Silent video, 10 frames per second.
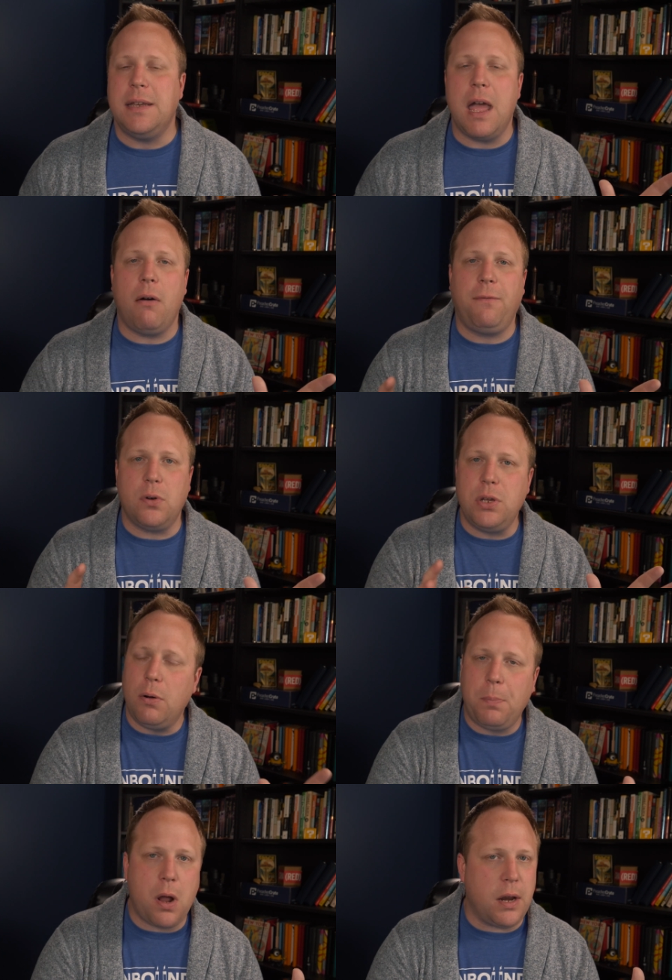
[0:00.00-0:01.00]
Now, for
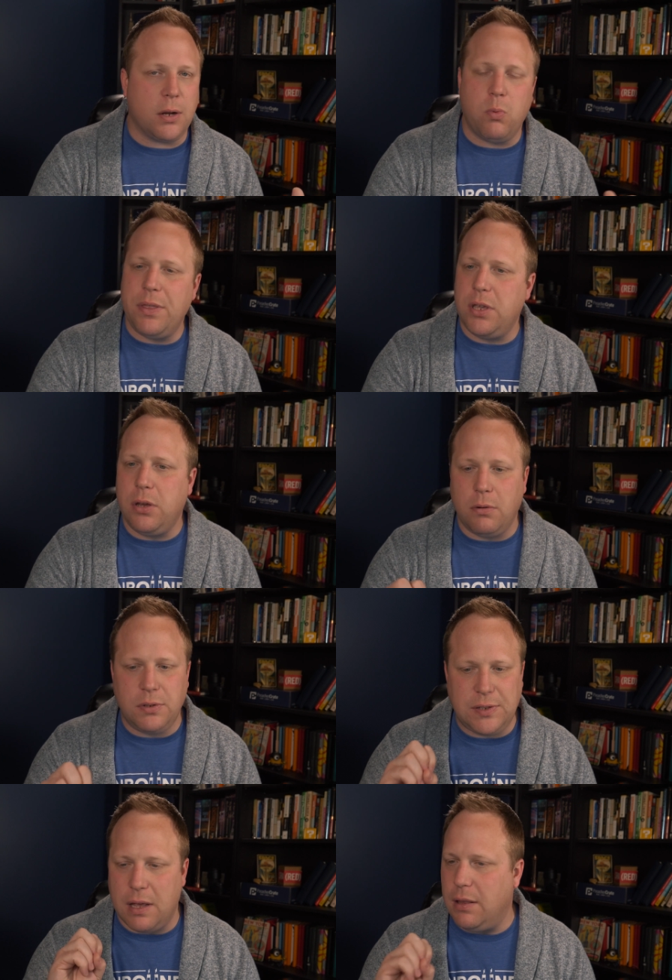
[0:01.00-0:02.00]
your product, whether you
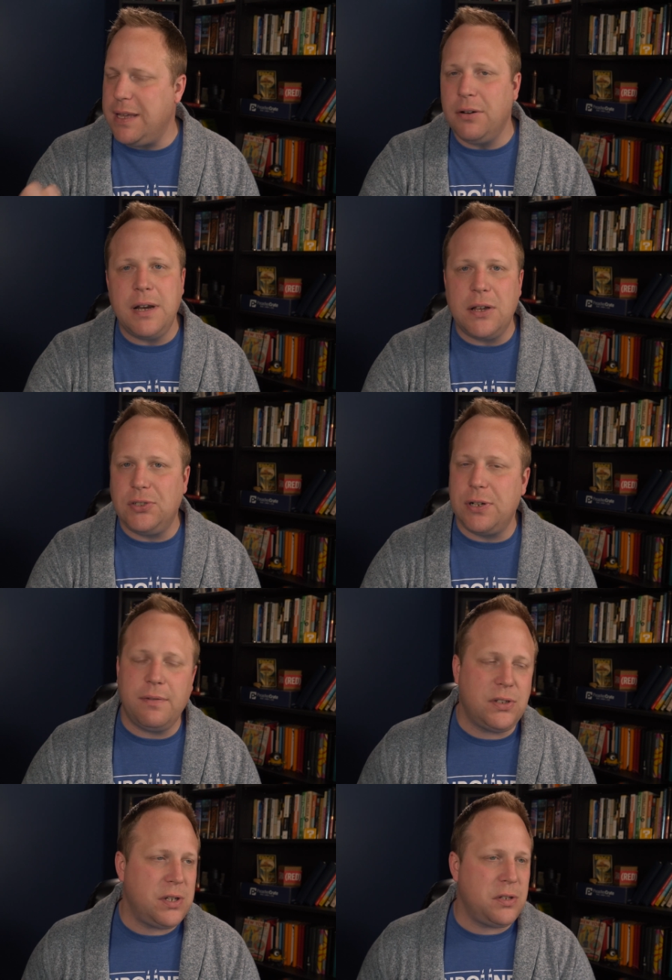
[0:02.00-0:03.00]
sell internet
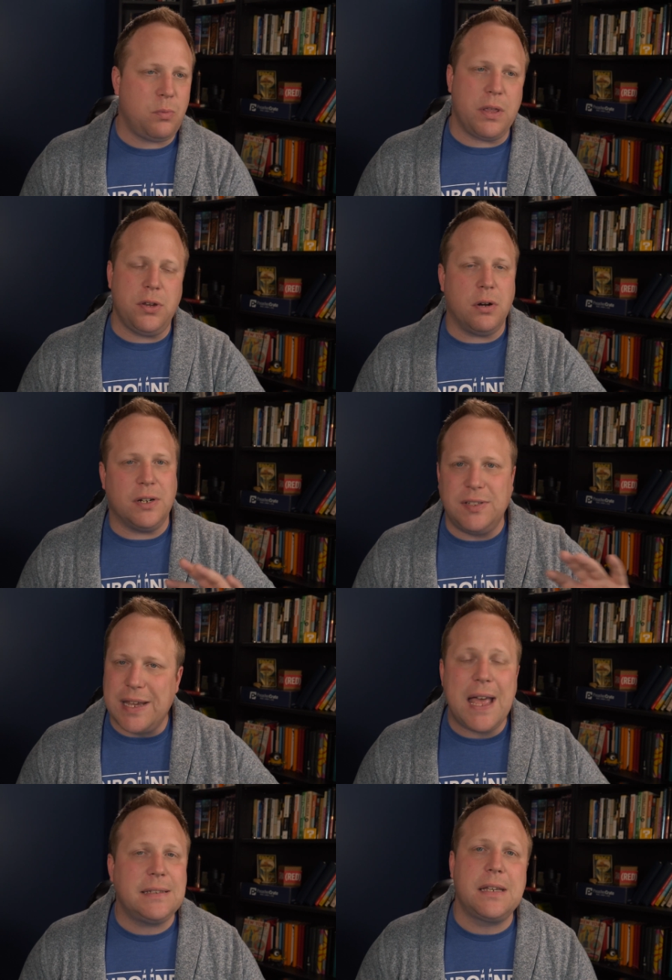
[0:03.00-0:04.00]
services, whether you're a
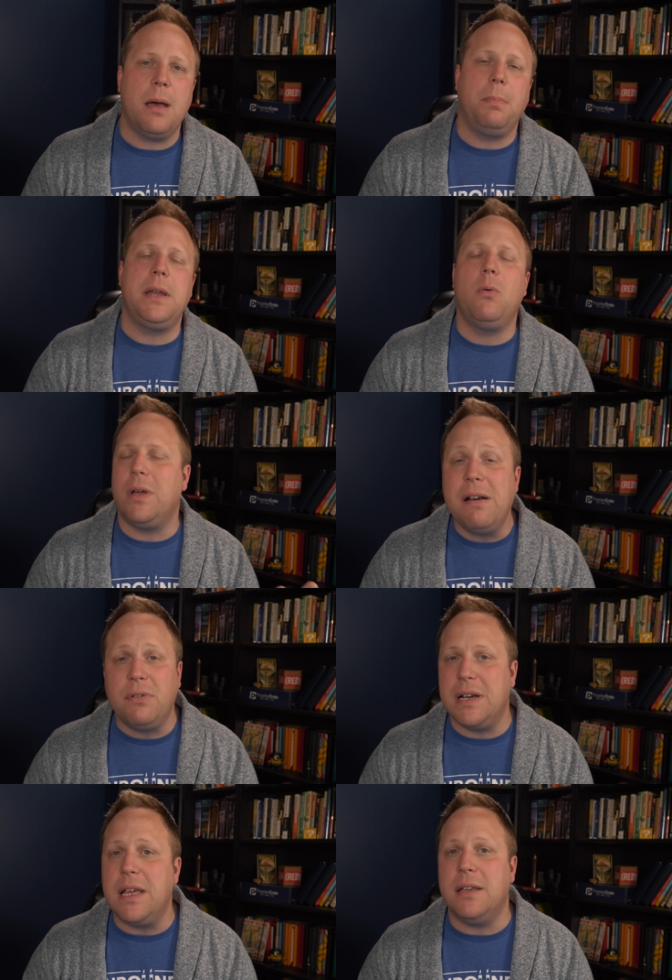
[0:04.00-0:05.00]
SaaS company,
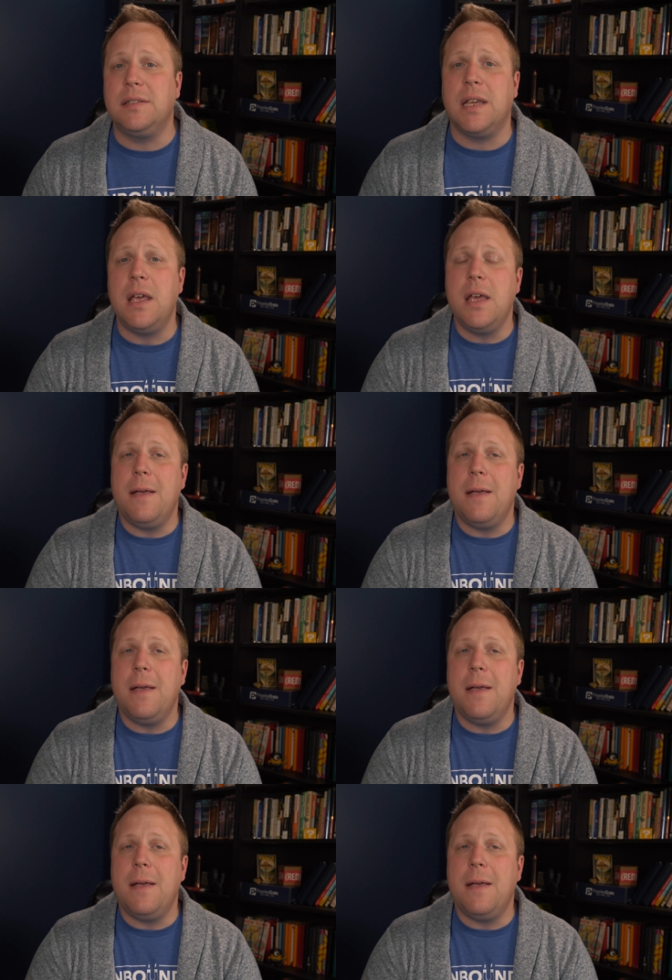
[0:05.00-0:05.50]
whatever it is,